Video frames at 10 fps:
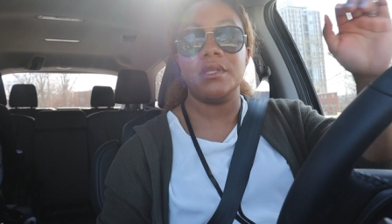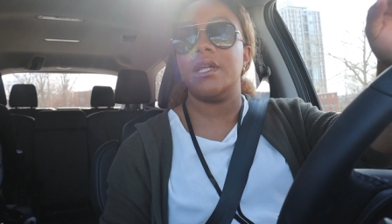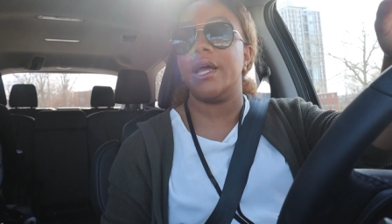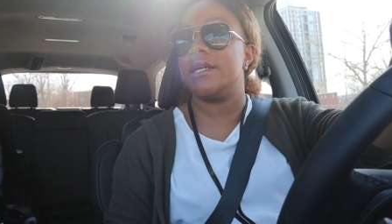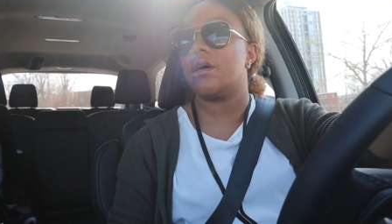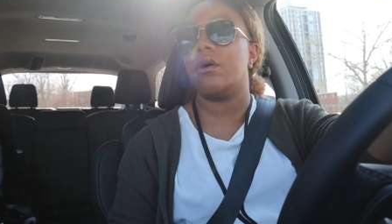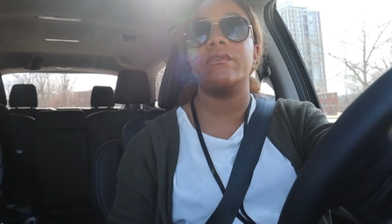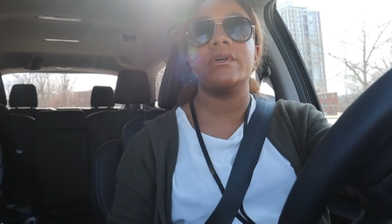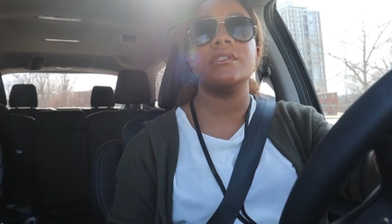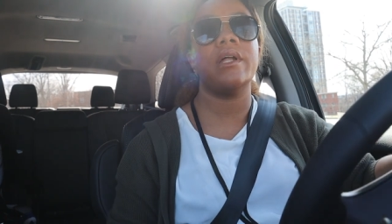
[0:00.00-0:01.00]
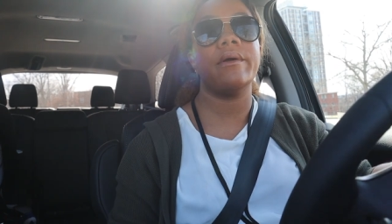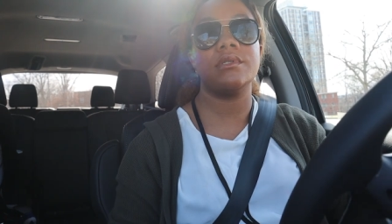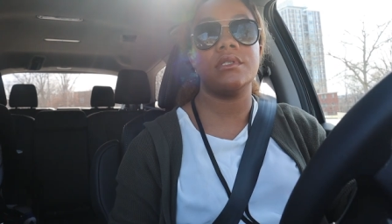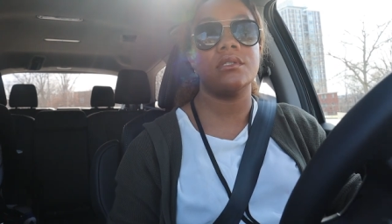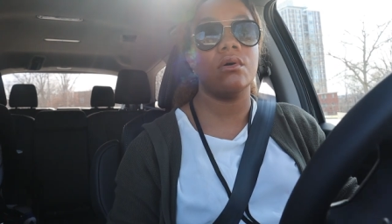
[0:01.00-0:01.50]
the day is over. Today
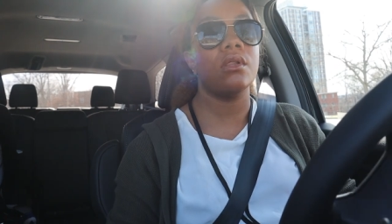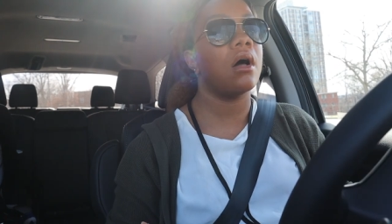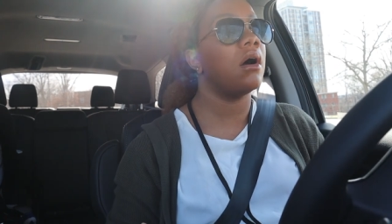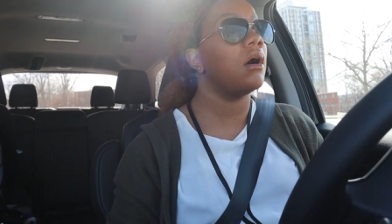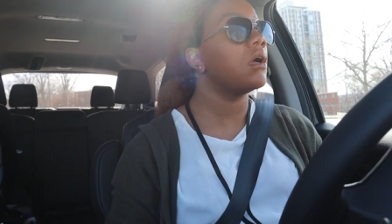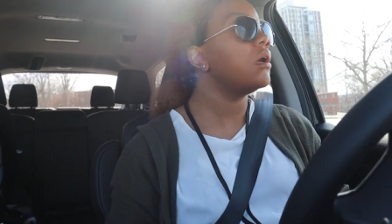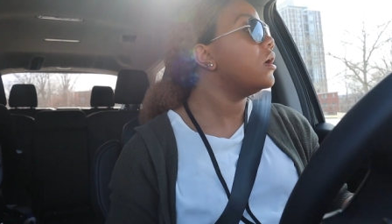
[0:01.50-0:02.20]
was so long.